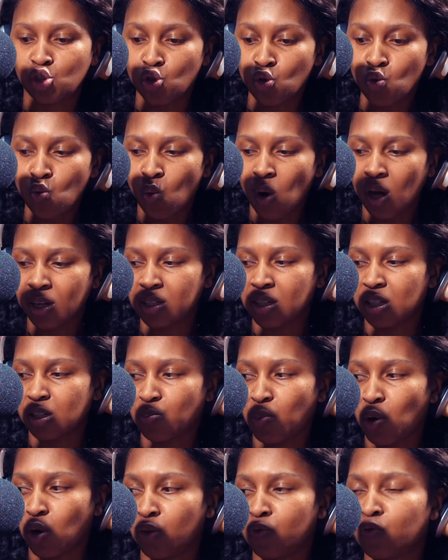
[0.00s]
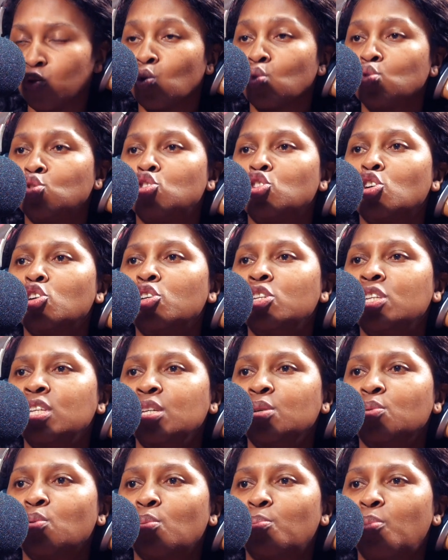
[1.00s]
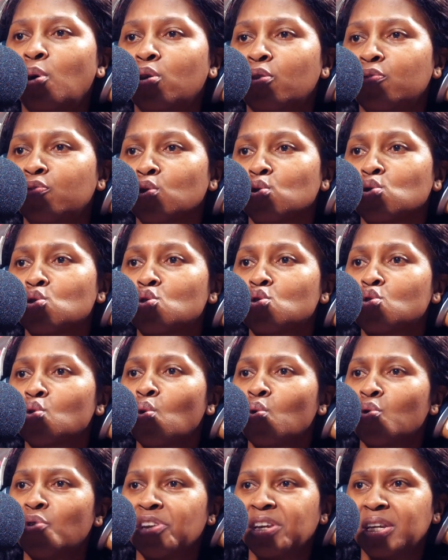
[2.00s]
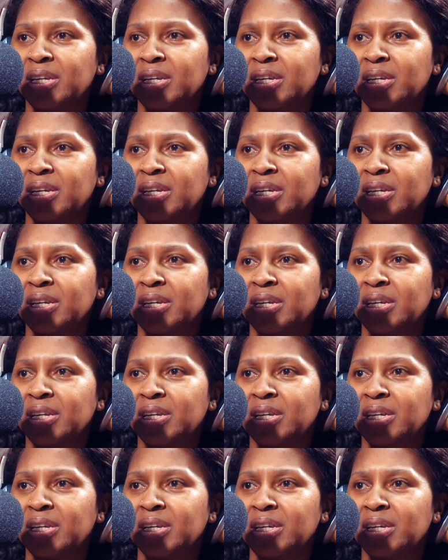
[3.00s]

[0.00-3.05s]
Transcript: you want as part of your journey or part of your story.